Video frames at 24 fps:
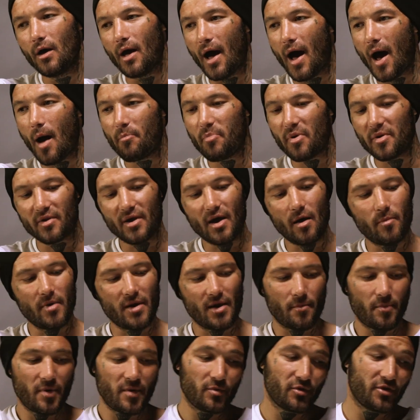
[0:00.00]
up and coming,
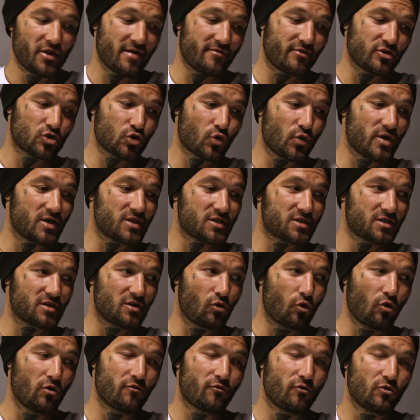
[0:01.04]
and people didn't have a choice.
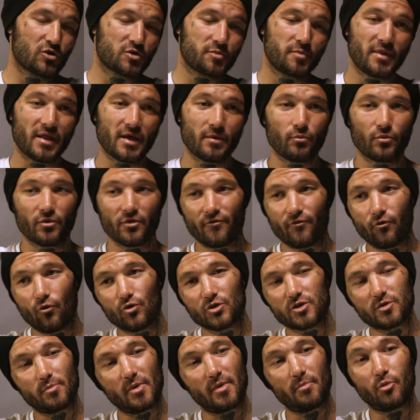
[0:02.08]
Law enforcement then would
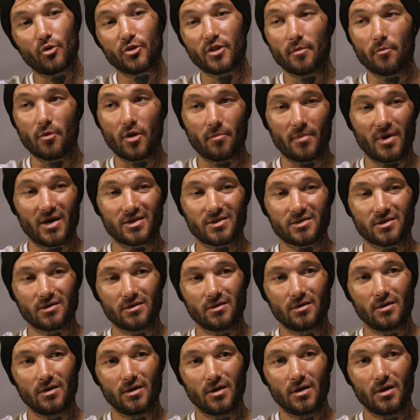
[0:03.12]
forcibly put them on a bus,
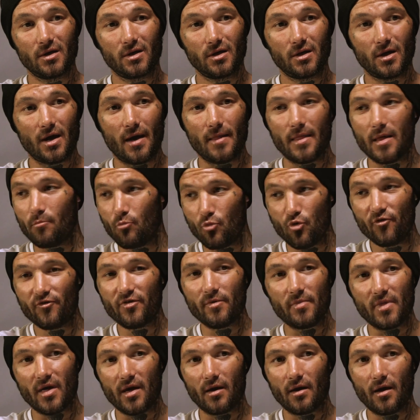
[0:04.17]
and then move them
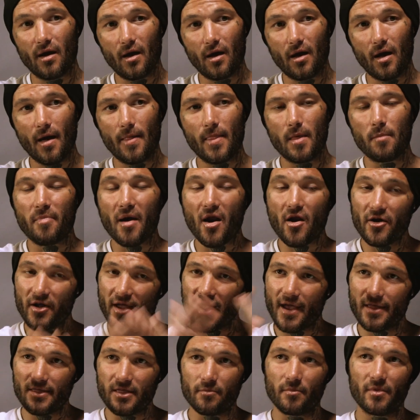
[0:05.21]
there, and then
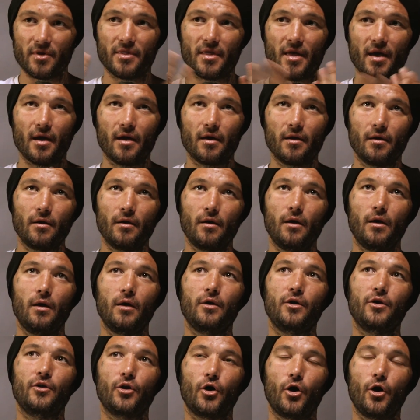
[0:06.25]
barricade them in there,
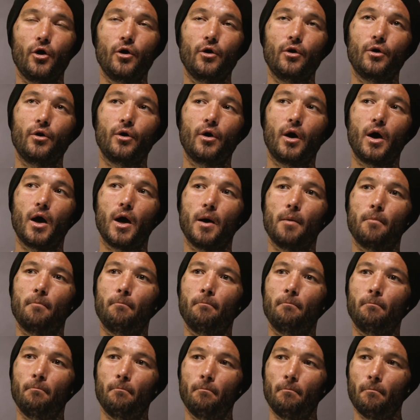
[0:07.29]
you know.
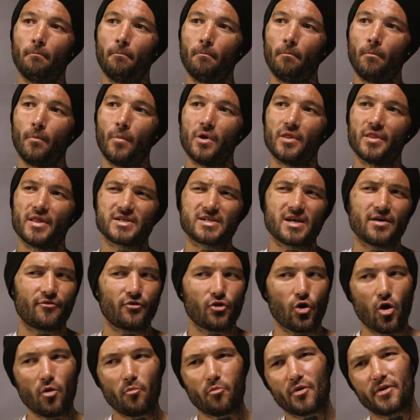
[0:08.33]
They say for
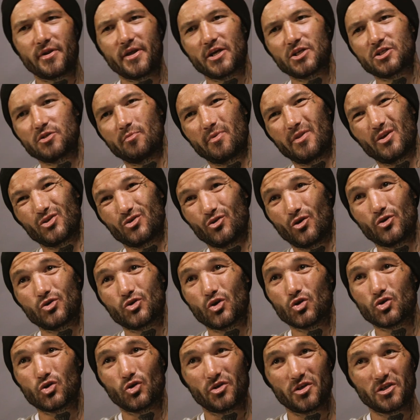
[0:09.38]
their own protection, but there's no
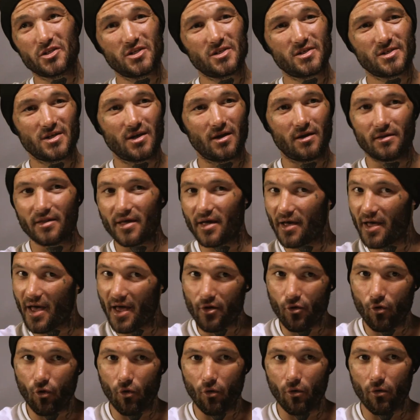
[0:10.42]
social distancing in there at
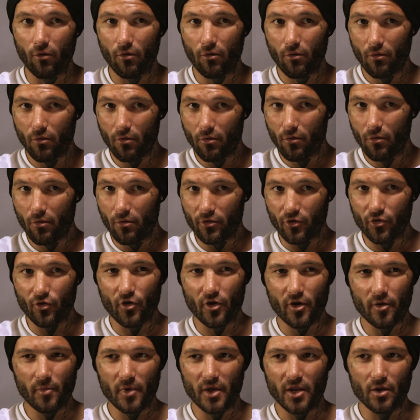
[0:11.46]
all. You know
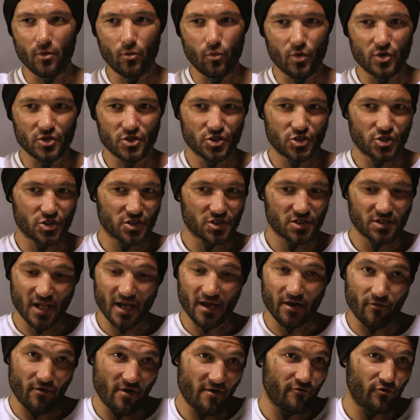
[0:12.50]
what I mean? It was just like
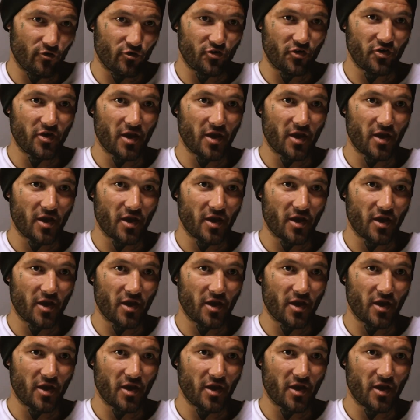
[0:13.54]
a refugee